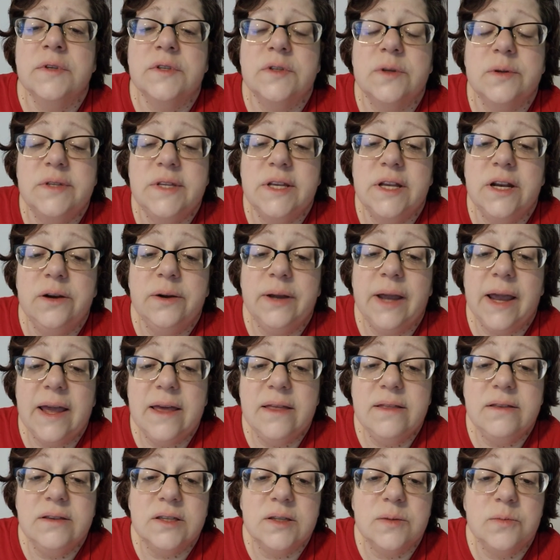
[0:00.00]
So did
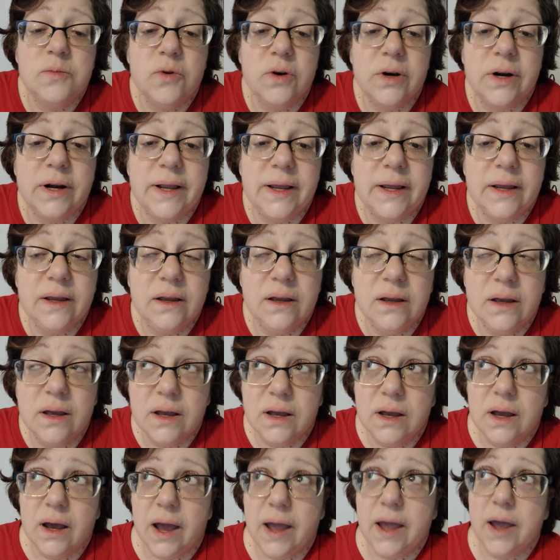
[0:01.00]
okay this morning.
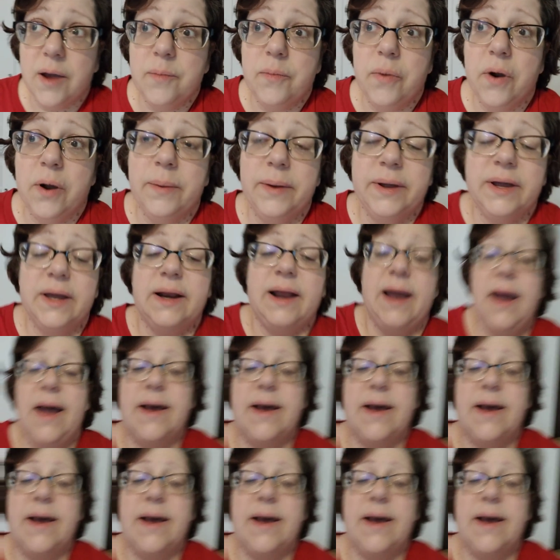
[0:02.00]
I am probably going